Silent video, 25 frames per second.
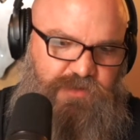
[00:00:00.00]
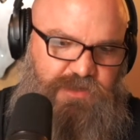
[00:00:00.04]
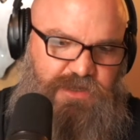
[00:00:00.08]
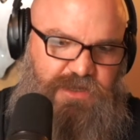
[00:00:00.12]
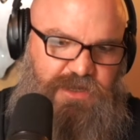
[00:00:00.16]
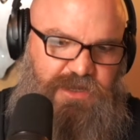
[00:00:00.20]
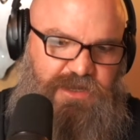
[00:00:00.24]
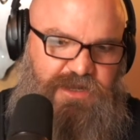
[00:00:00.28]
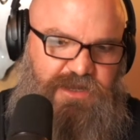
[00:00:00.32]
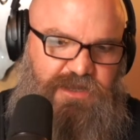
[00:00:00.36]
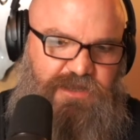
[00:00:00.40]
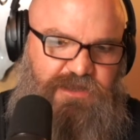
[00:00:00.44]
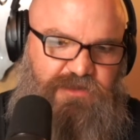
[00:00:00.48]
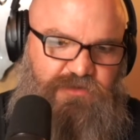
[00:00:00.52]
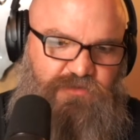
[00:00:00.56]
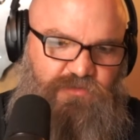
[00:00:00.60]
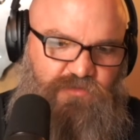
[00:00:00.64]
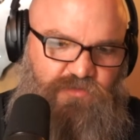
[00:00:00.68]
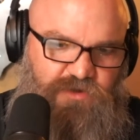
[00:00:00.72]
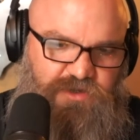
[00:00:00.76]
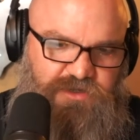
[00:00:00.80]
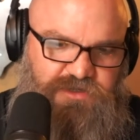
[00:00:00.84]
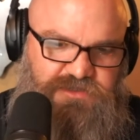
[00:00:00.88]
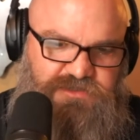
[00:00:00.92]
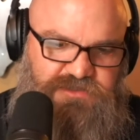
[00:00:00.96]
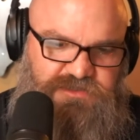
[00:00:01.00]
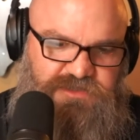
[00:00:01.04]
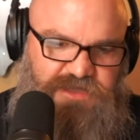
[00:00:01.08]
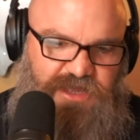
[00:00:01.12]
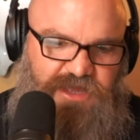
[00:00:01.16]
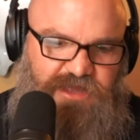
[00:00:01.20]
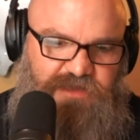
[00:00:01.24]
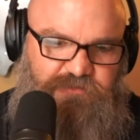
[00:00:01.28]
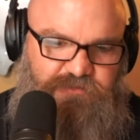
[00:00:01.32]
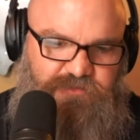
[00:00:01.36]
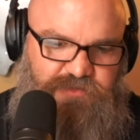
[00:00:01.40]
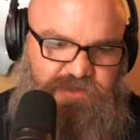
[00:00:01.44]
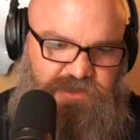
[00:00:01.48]
And what does
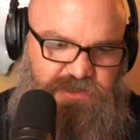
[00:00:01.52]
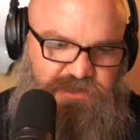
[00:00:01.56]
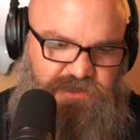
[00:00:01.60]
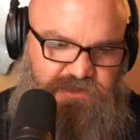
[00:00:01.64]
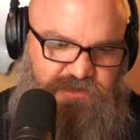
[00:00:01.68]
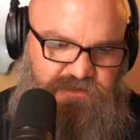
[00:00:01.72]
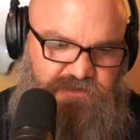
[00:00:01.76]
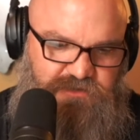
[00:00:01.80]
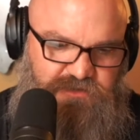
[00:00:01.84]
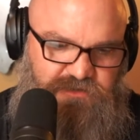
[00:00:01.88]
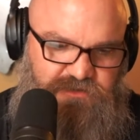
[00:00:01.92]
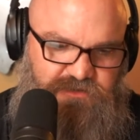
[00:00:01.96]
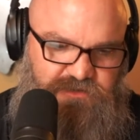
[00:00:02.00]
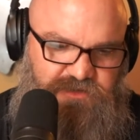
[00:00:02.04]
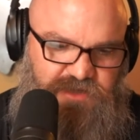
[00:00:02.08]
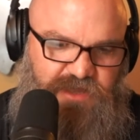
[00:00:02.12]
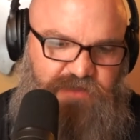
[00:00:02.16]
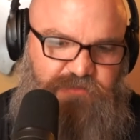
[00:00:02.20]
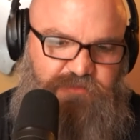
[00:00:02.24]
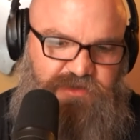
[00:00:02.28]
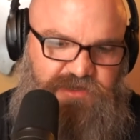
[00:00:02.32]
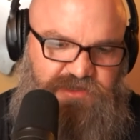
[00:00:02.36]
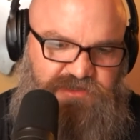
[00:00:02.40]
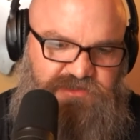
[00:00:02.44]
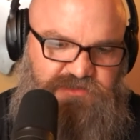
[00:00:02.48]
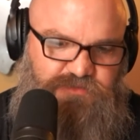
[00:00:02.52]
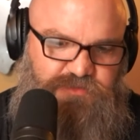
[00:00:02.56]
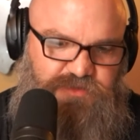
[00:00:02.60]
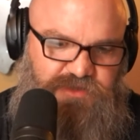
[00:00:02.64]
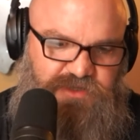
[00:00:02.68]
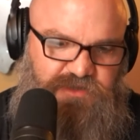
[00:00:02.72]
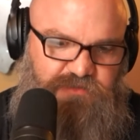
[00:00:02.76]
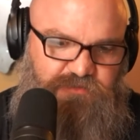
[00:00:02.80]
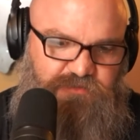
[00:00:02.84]
that mean? That means being